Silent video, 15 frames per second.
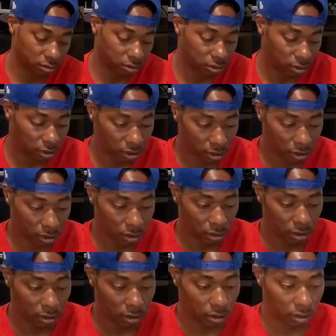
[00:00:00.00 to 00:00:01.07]
And
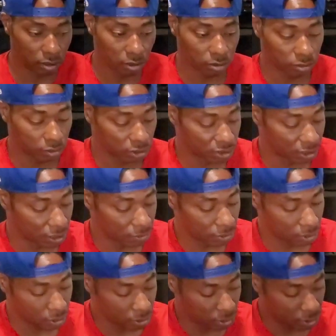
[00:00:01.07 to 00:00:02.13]
you're gonna do the same
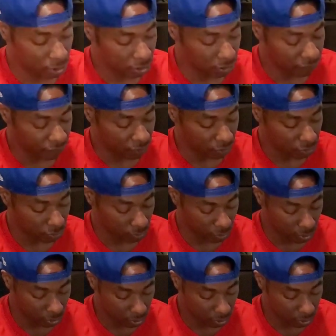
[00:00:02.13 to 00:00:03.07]
thing you did in the first one.